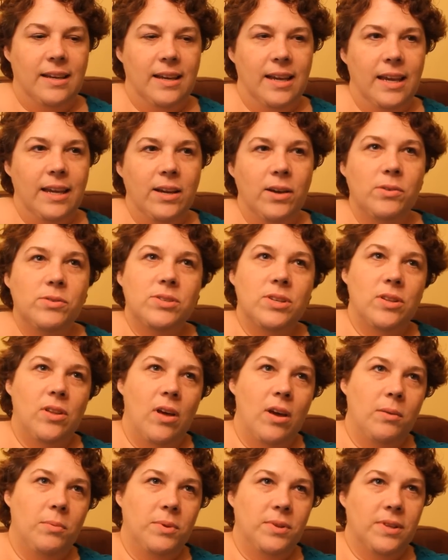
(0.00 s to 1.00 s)
It goes
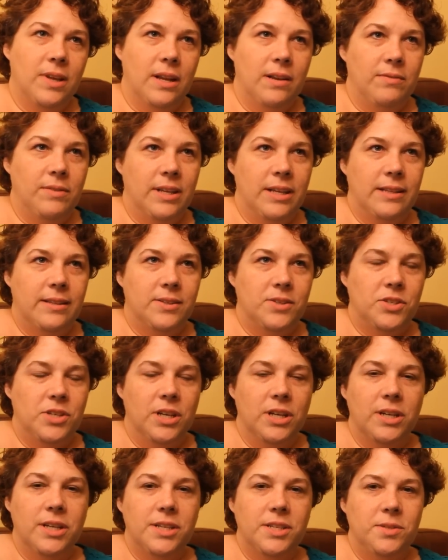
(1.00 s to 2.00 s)
along with kind of like the
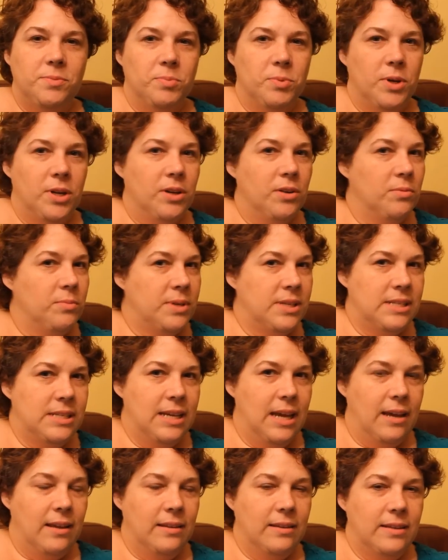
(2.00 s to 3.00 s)
Jerry Springer
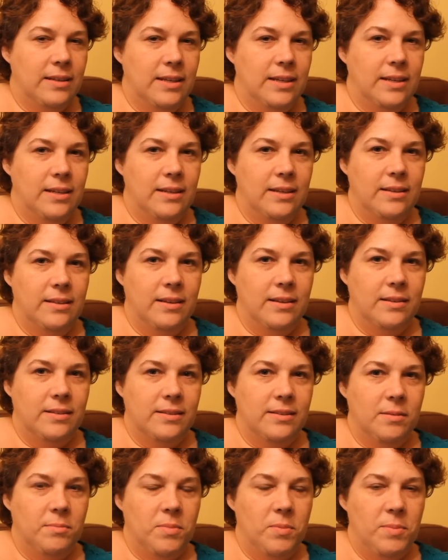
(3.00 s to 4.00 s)
mentality that
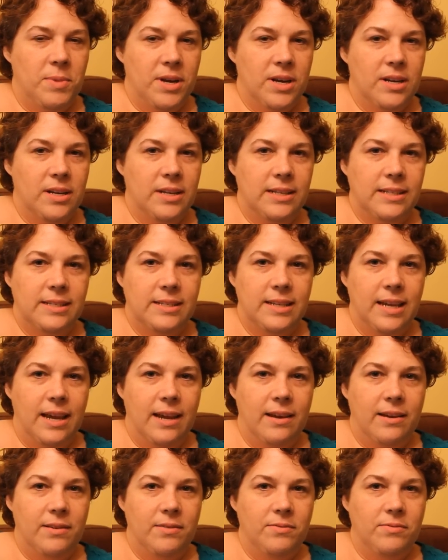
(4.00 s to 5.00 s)
some Americans
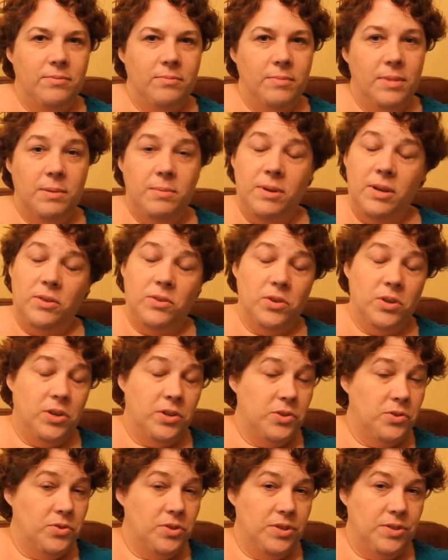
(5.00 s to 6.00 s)
have, maybe other
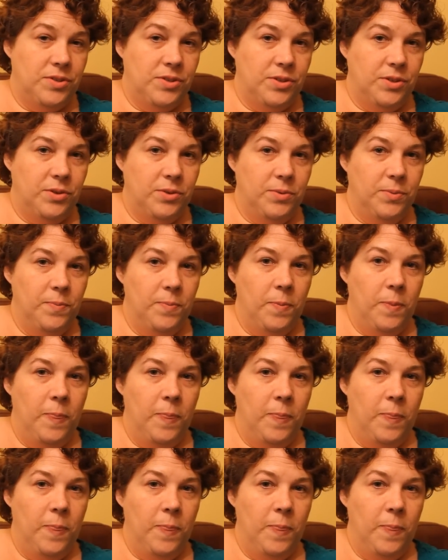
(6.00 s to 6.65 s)
countries too,